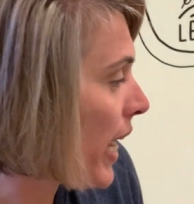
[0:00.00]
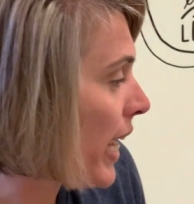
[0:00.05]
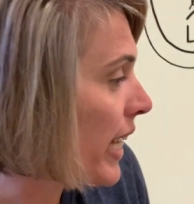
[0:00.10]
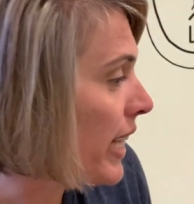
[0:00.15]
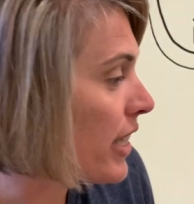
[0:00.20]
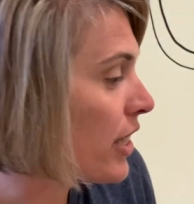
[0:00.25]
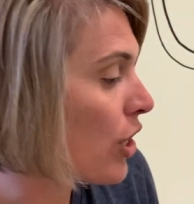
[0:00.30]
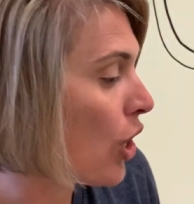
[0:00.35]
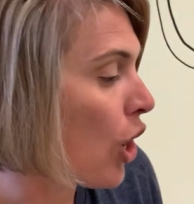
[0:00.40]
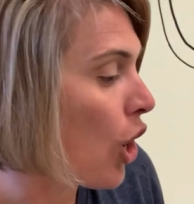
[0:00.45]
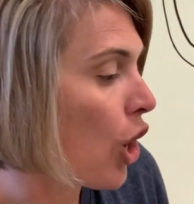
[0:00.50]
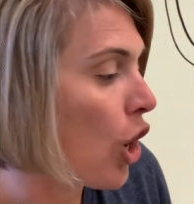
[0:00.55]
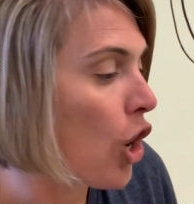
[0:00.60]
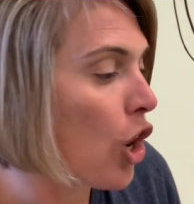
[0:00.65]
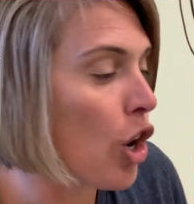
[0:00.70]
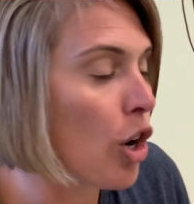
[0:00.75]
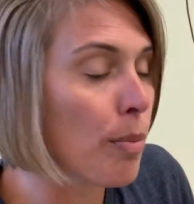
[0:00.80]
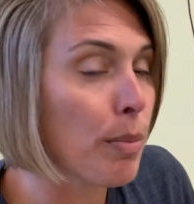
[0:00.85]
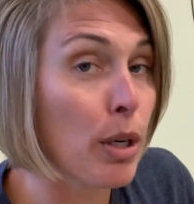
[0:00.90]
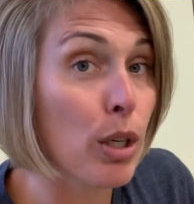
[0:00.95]
It's
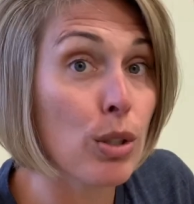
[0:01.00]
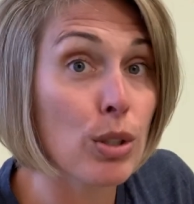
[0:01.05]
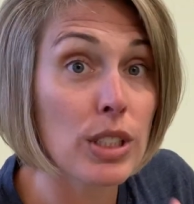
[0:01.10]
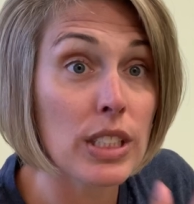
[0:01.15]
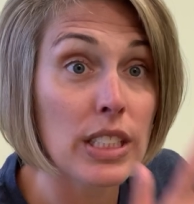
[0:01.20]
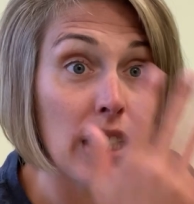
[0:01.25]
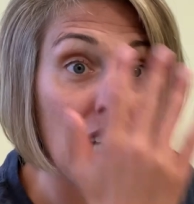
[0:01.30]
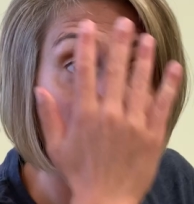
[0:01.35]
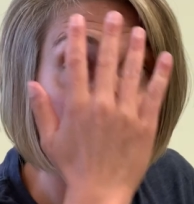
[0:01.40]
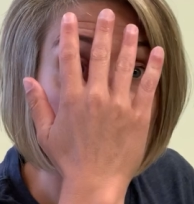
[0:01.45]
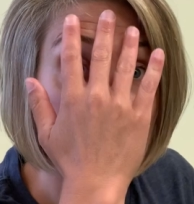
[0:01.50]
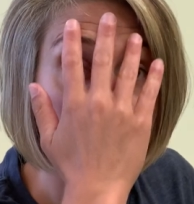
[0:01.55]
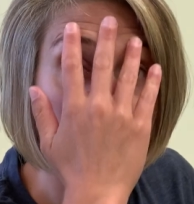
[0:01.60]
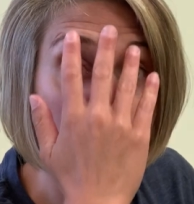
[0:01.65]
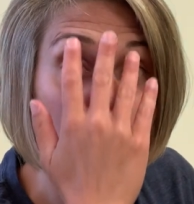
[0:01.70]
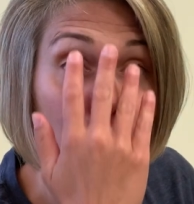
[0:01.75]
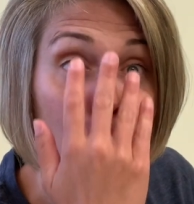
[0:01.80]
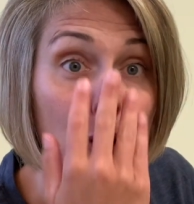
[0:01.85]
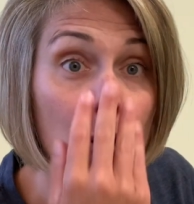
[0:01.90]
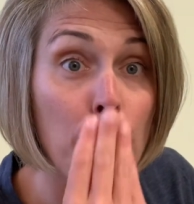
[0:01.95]
almost
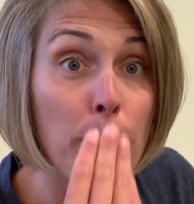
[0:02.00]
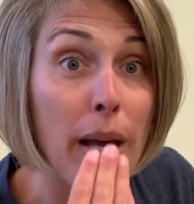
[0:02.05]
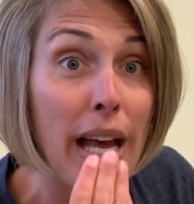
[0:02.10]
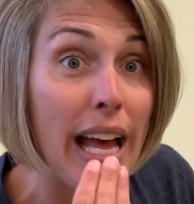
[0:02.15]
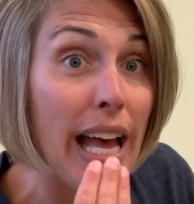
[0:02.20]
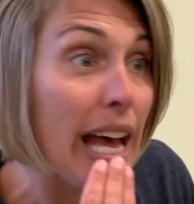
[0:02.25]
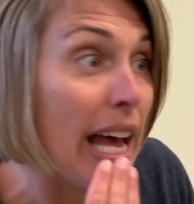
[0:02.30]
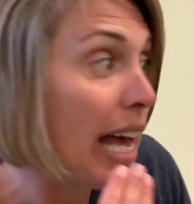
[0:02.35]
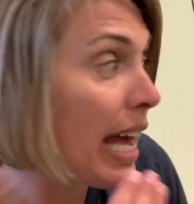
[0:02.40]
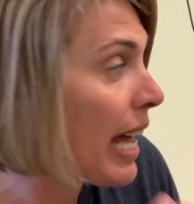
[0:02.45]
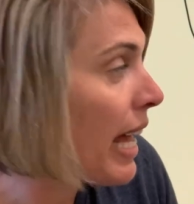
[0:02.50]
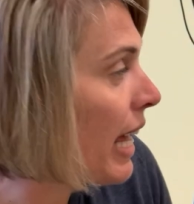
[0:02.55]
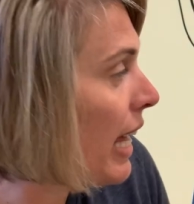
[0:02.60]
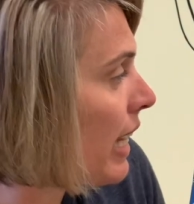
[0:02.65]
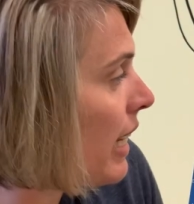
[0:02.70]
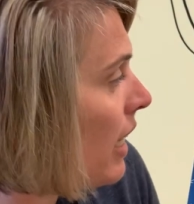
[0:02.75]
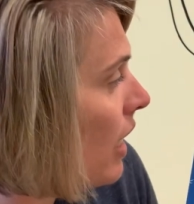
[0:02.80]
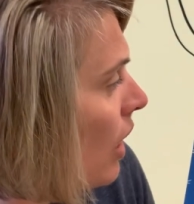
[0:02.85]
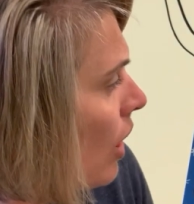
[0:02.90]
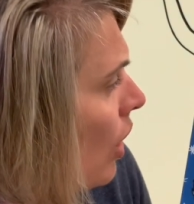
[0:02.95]
time for
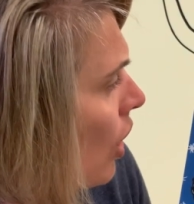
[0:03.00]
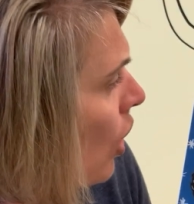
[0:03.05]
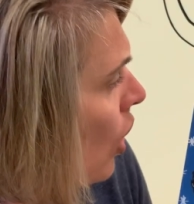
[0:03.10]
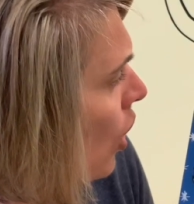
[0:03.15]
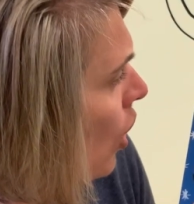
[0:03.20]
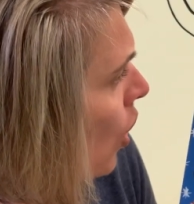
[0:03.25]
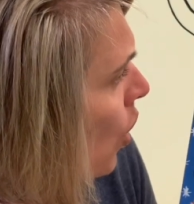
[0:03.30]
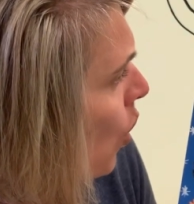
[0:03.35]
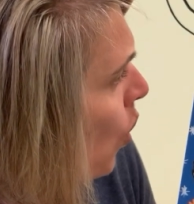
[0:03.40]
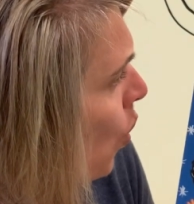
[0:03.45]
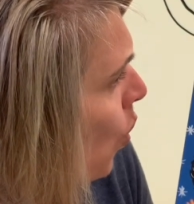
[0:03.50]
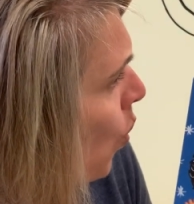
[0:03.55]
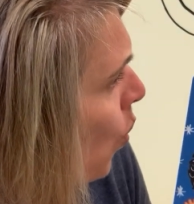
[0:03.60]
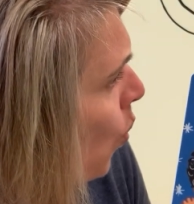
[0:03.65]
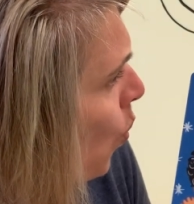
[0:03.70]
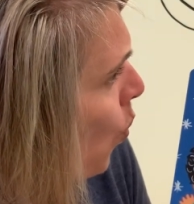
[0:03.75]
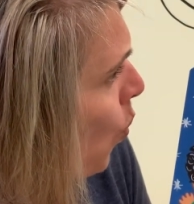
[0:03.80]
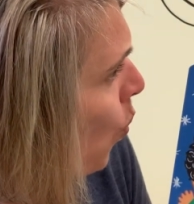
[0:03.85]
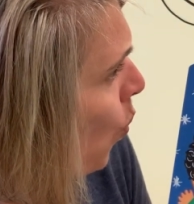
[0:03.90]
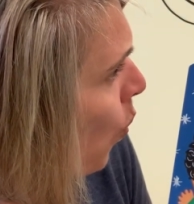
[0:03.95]
bed.
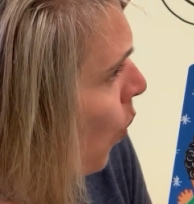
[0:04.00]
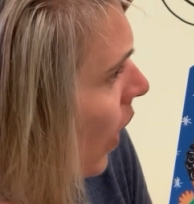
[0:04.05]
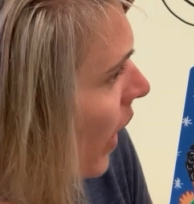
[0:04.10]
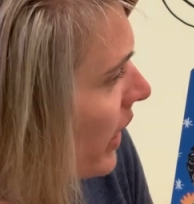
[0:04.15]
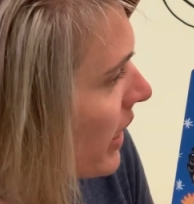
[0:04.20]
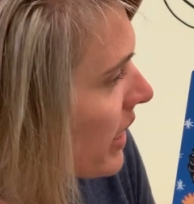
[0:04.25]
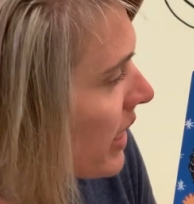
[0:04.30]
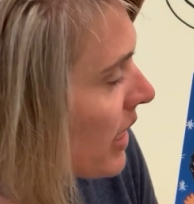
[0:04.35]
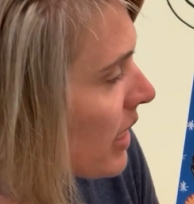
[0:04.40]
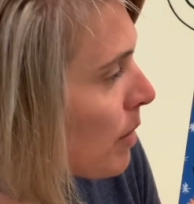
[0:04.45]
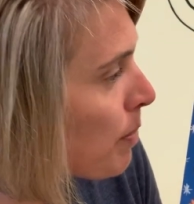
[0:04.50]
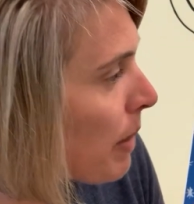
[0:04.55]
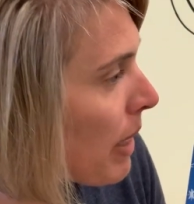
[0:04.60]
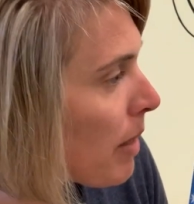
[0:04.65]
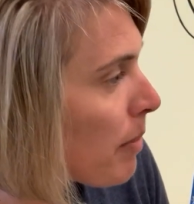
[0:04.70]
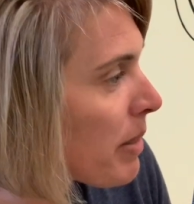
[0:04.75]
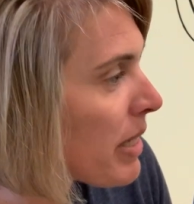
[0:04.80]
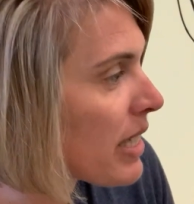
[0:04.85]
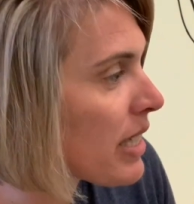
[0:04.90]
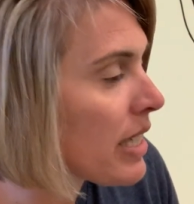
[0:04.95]
What does
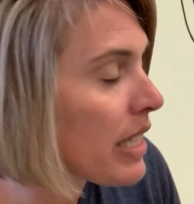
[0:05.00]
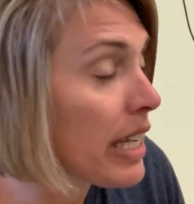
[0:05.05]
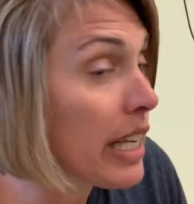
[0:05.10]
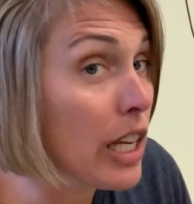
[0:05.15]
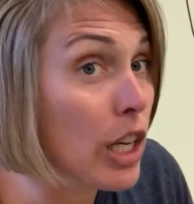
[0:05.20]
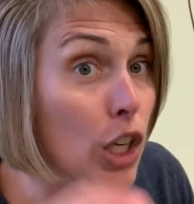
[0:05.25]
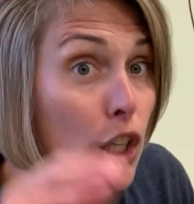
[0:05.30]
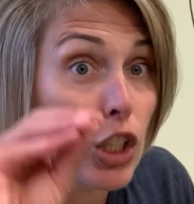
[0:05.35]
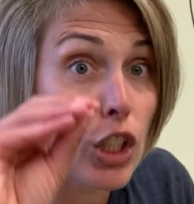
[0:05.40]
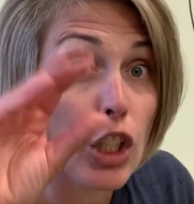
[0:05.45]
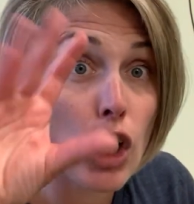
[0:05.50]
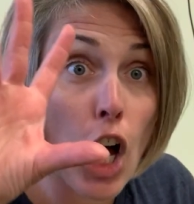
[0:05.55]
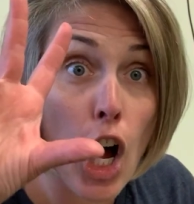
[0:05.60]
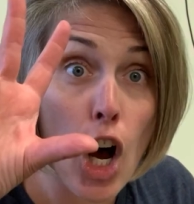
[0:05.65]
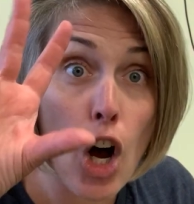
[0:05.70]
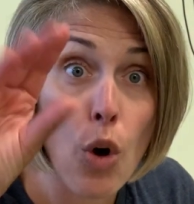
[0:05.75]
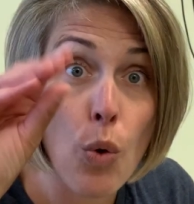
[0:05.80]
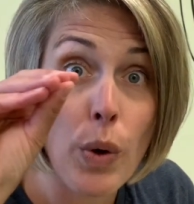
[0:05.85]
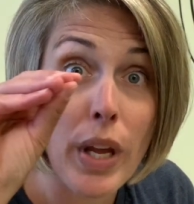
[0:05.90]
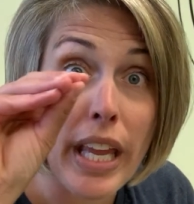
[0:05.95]
baby see
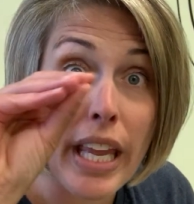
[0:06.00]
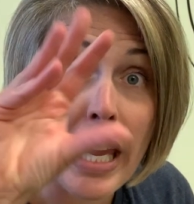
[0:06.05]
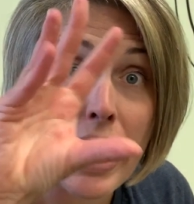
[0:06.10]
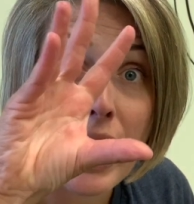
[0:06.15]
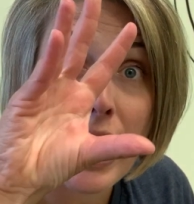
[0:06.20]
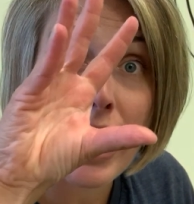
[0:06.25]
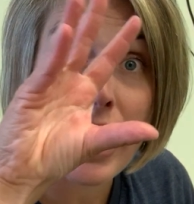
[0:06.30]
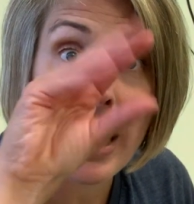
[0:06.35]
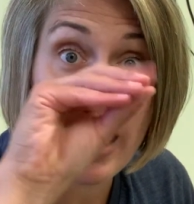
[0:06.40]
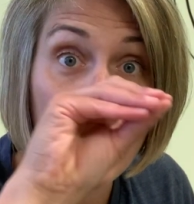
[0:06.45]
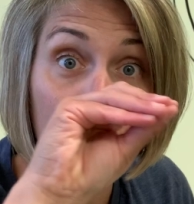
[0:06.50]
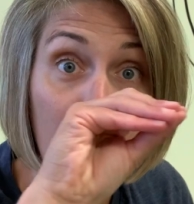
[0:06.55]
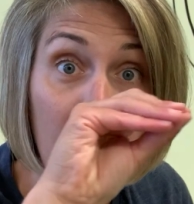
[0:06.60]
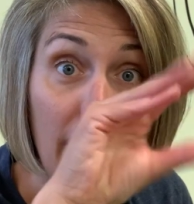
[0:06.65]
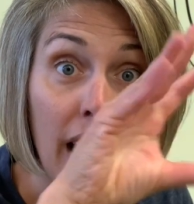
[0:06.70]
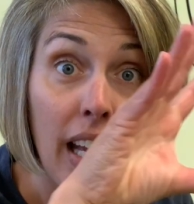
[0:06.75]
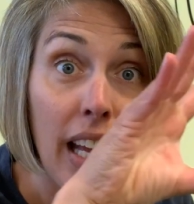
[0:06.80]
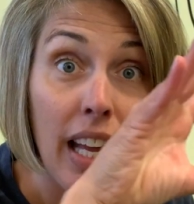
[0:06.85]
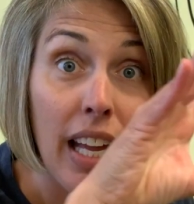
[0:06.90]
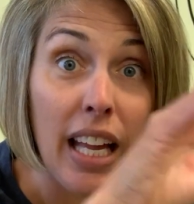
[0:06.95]
glowing
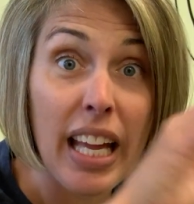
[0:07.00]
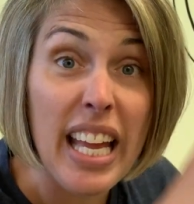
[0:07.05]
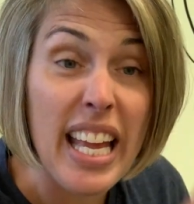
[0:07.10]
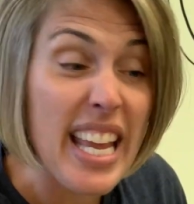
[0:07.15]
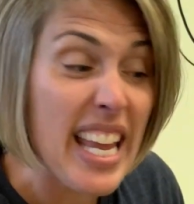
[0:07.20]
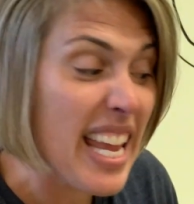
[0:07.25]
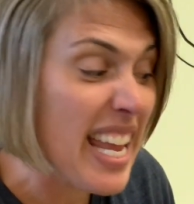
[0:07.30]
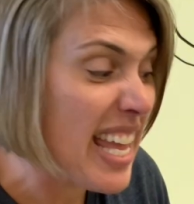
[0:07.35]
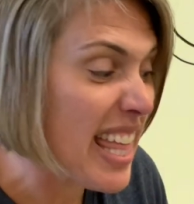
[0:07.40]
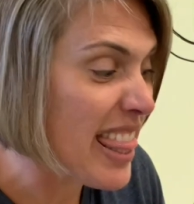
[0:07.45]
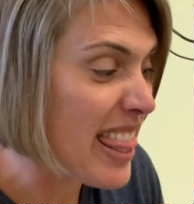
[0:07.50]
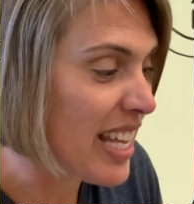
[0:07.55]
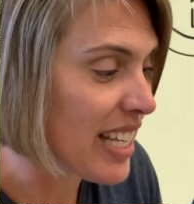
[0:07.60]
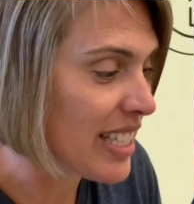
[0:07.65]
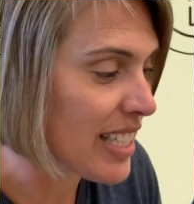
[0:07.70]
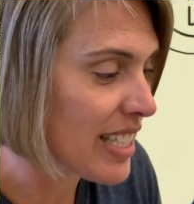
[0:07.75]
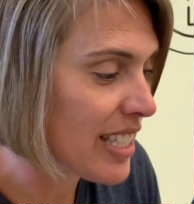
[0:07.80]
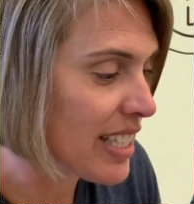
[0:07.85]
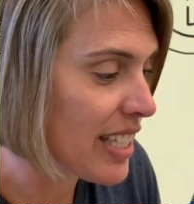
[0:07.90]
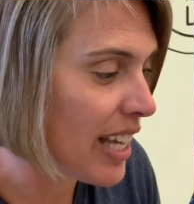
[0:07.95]
in the
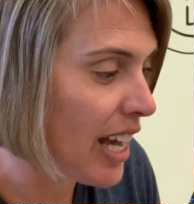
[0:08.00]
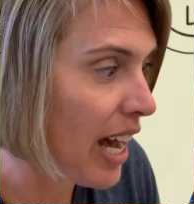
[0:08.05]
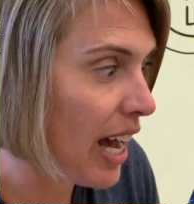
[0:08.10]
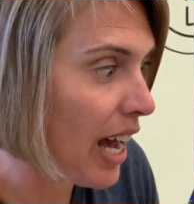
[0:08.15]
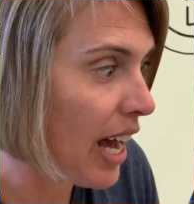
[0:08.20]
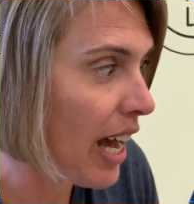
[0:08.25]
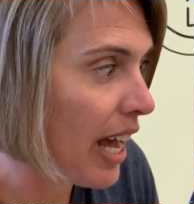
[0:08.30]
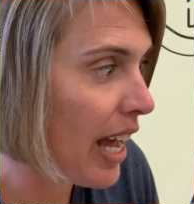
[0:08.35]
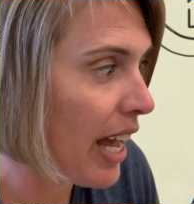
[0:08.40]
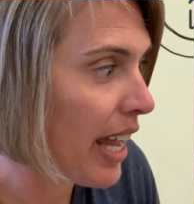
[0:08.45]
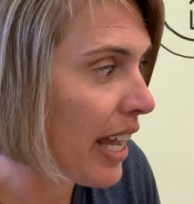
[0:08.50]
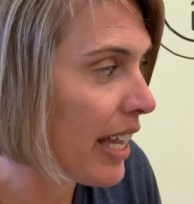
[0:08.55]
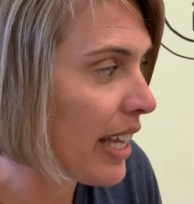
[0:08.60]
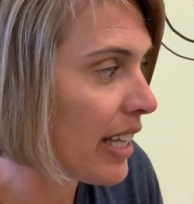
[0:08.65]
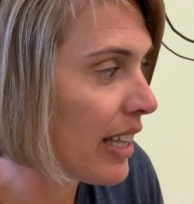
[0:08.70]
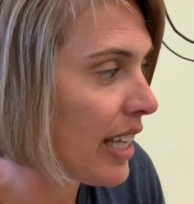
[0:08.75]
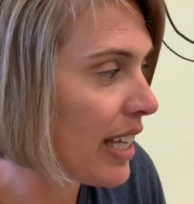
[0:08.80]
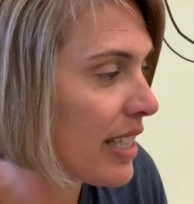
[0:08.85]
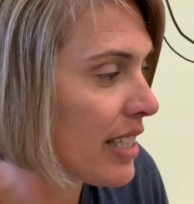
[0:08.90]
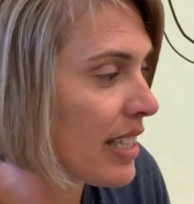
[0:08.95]
sky?
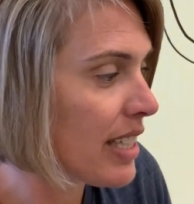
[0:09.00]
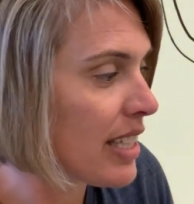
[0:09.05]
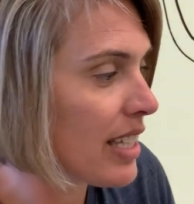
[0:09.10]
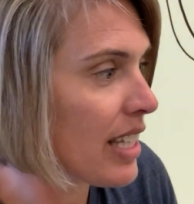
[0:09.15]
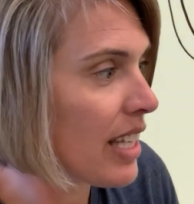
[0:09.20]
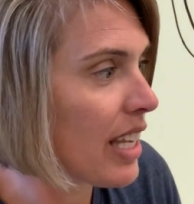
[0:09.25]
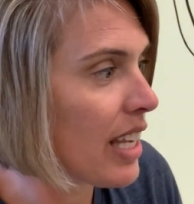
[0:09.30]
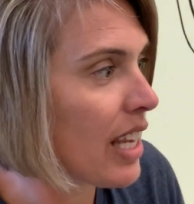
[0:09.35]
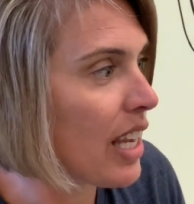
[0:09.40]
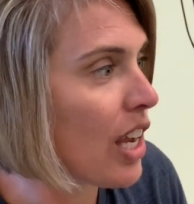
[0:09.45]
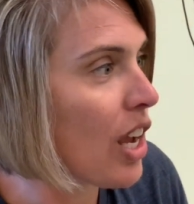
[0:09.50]
Let's see.